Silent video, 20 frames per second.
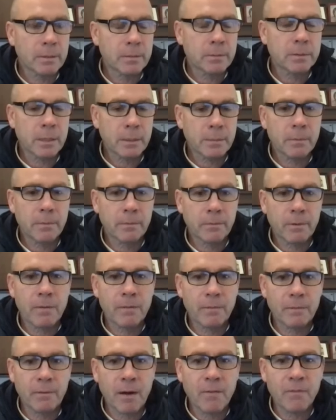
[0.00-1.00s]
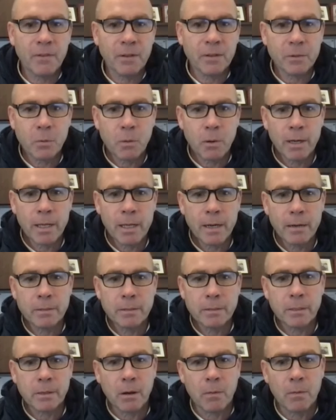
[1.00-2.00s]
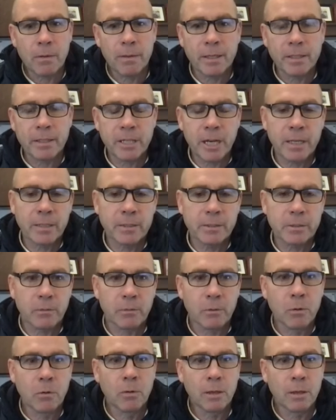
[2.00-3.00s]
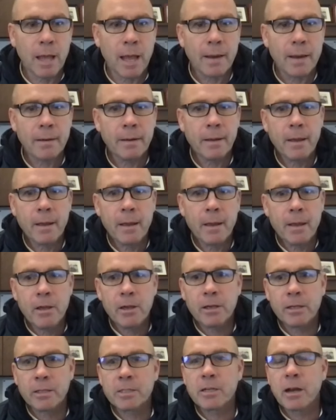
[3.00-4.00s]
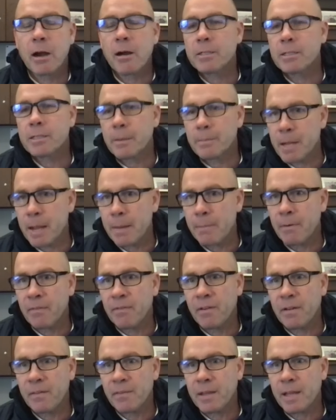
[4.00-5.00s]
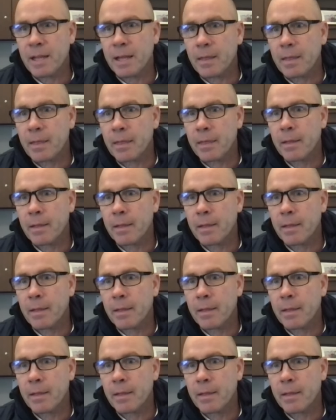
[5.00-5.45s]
It was roughly 20 years ago when they changed the rule that you could start September 15th.